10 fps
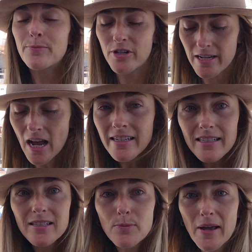a pretty
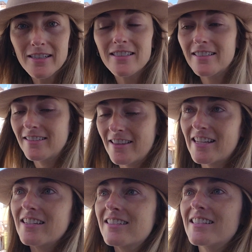unexpected
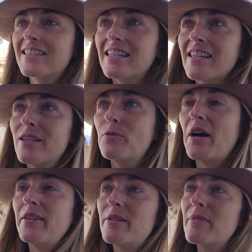thing to see
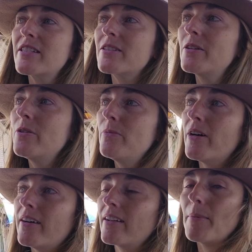while in Mexico,
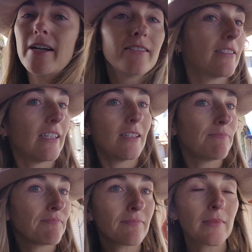but apparently
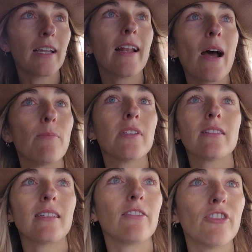it
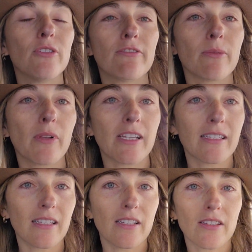happens in a few different
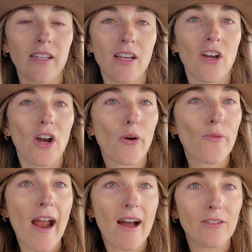places
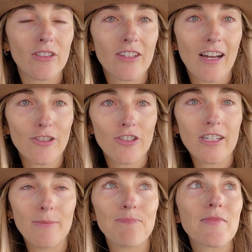around the
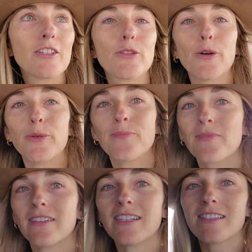country. So
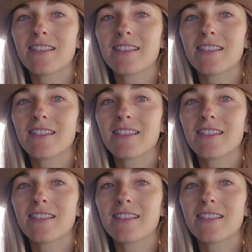let's